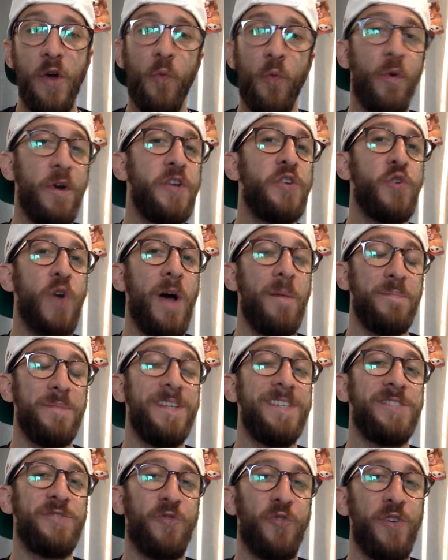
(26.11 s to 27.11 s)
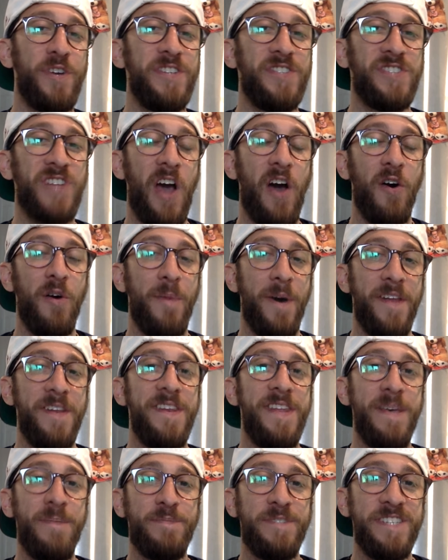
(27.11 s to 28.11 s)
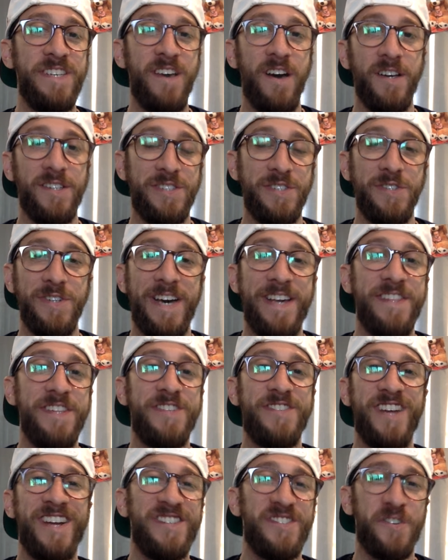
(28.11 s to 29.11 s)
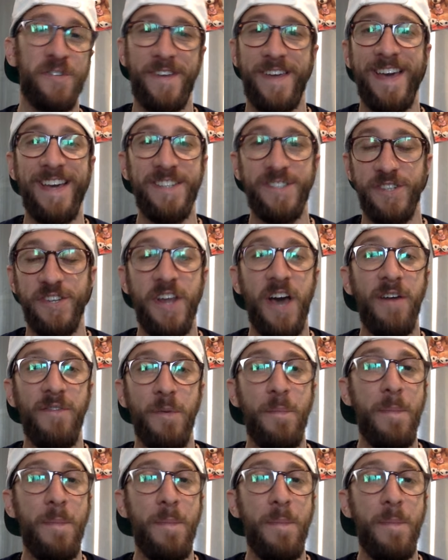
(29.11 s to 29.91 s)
where he dropped this freestyle about Nipsey Hussle and the gentrification of